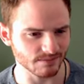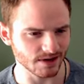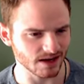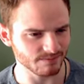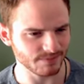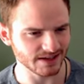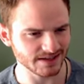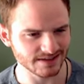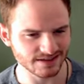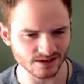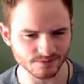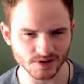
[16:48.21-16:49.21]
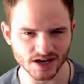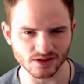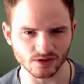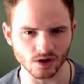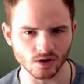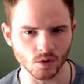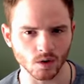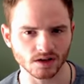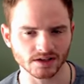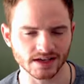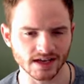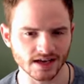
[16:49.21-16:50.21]
to come up, but they're pretty low
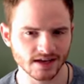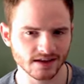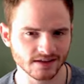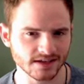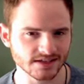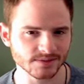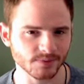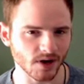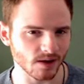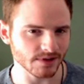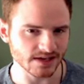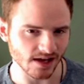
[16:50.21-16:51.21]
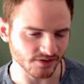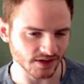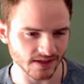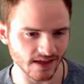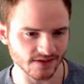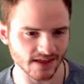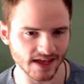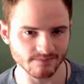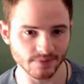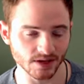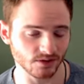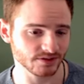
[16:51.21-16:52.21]
quality. This is probably nothing that
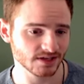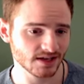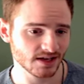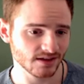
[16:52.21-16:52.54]
they built.